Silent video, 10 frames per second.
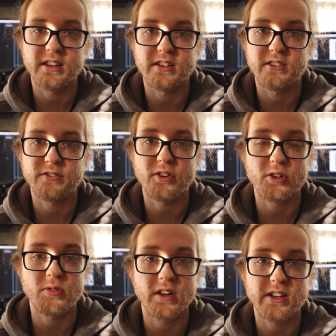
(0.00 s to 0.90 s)
then the
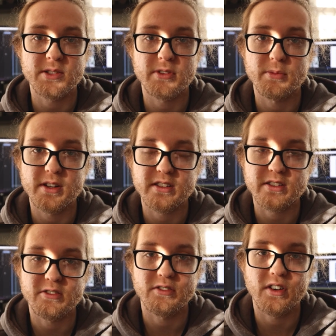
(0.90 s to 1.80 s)
photo quality has been amazing
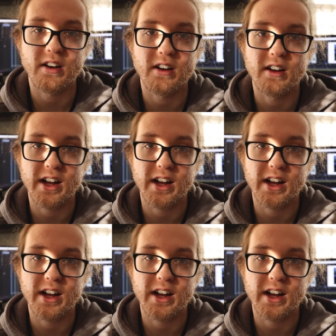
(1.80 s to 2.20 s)
so far.